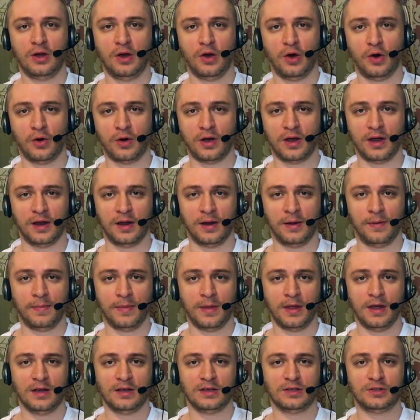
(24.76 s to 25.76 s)
okay
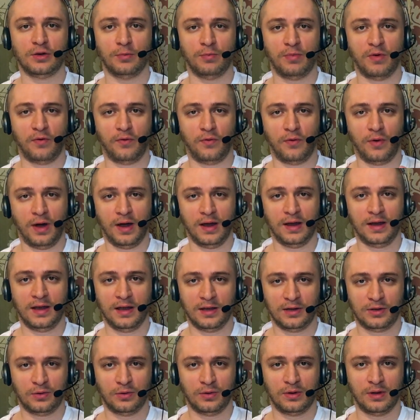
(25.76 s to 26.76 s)
so before I
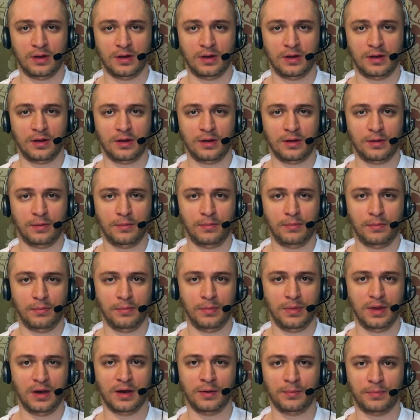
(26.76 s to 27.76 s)
get to the
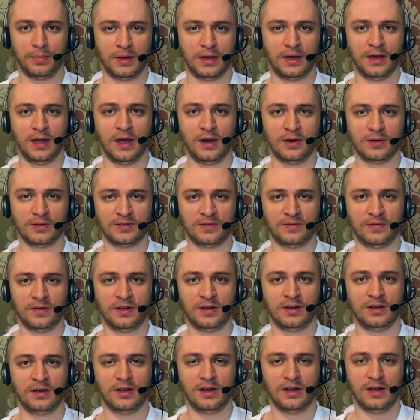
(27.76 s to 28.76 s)
meat and potatoes of
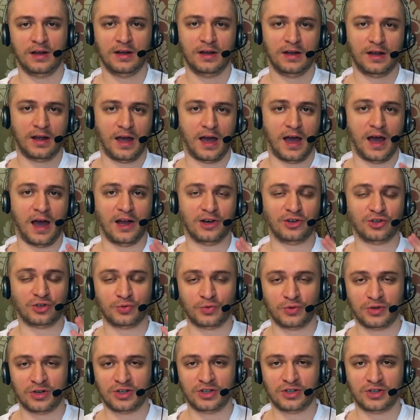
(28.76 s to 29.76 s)
it I just
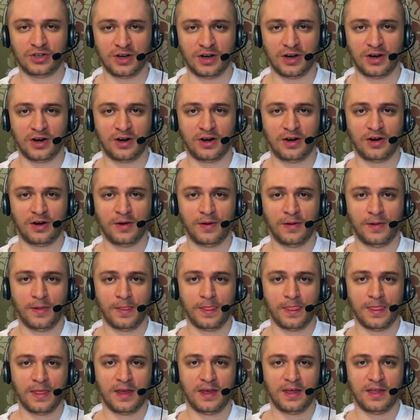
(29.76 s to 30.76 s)
want to share
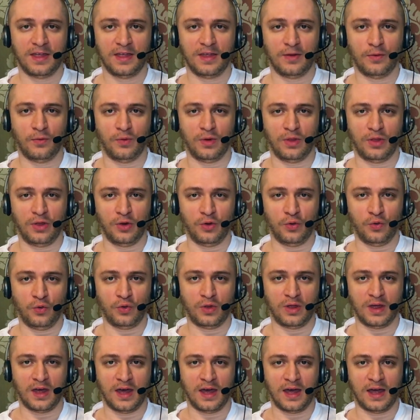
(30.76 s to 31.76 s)
with you
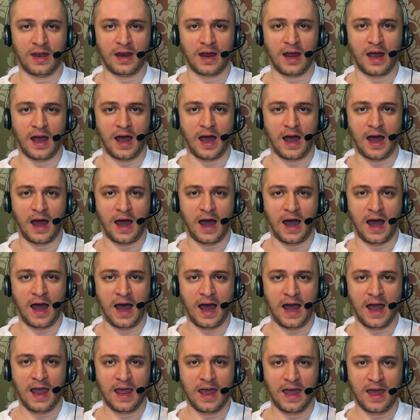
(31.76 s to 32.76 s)
that
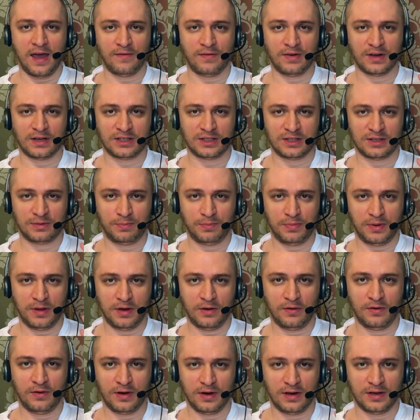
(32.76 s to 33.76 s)
I have
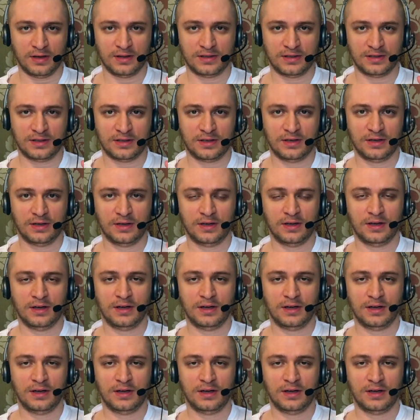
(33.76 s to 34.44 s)
experienced